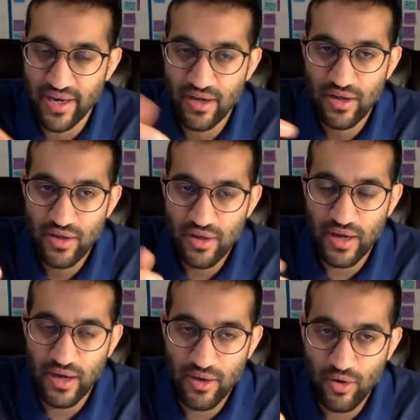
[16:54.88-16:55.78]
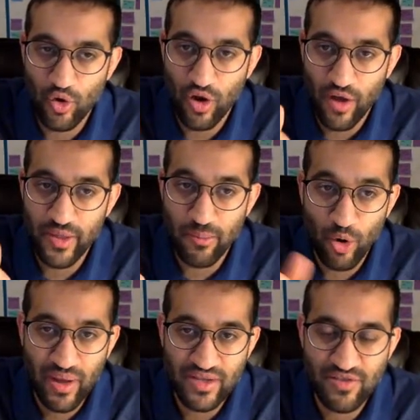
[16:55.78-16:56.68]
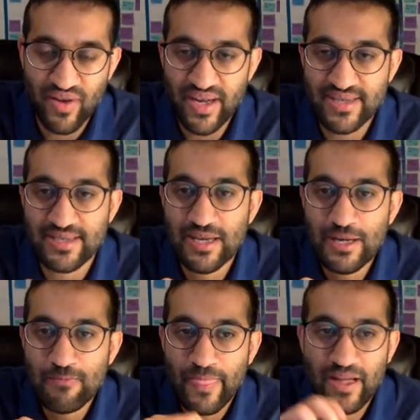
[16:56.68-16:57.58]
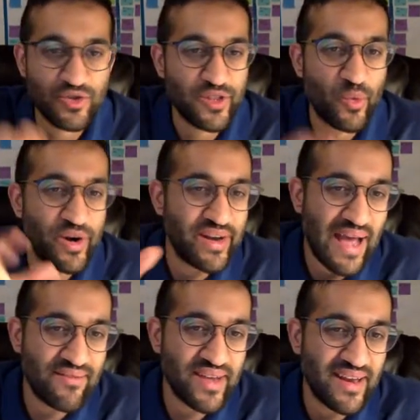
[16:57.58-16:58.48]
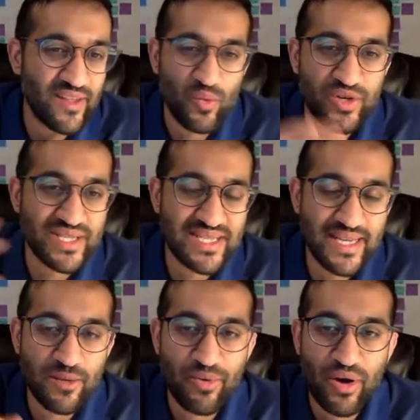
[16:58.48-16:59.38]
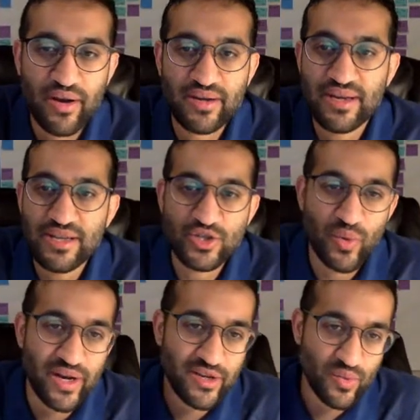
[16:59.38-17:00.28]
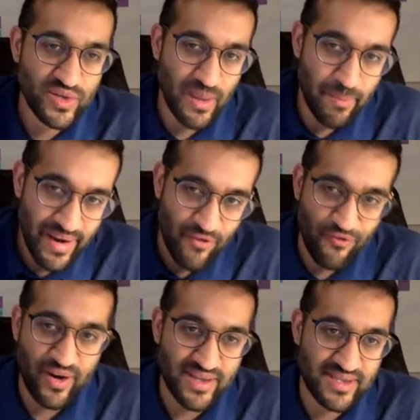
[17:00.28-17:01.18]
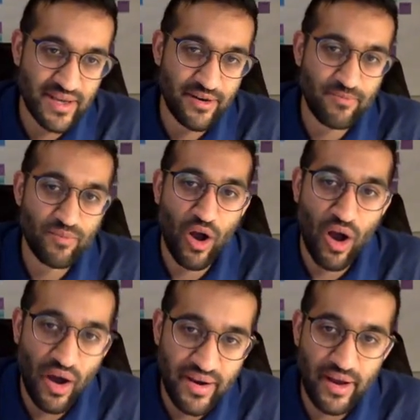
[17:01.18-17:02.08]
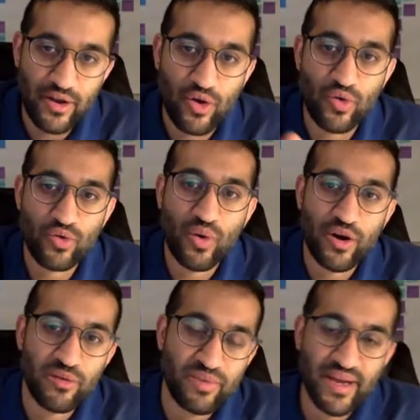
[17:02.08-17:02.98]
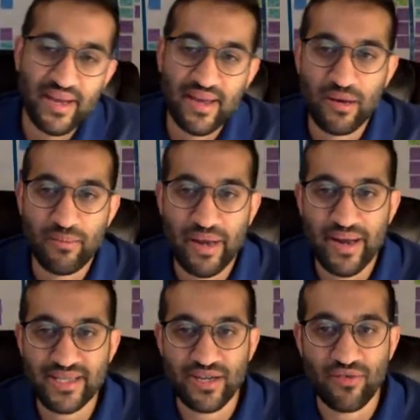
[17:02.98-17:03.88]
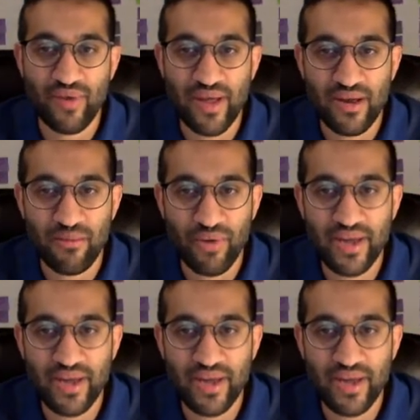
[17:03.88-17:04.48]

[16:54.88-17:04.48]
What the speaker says: or on the mobile device. And so they weren't navigating, they weren't seeing the product. So what I did was I made it front and center. Hot and cold water bidet kit, made it nice and red and bright.